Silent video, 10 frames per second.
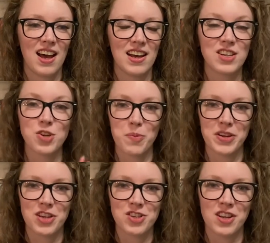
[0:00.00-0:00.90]

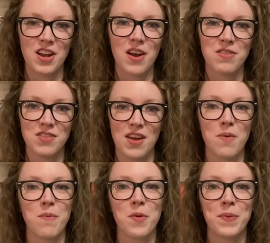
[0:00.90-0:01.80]
interpretation of
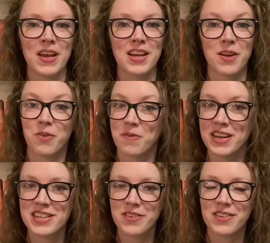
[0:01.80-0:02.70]
them being in a
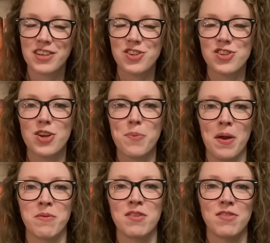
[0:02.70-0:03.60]
romantic relationship,
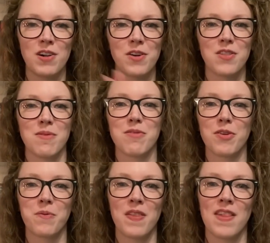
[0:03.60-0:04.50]
and we follow them
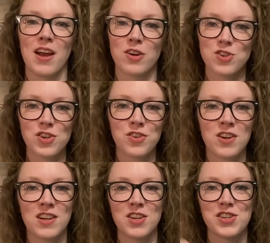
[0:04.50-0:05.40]
from when they are
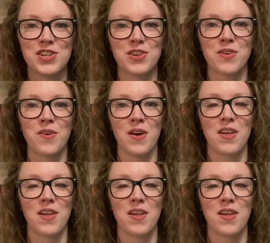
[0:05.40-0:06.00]
children to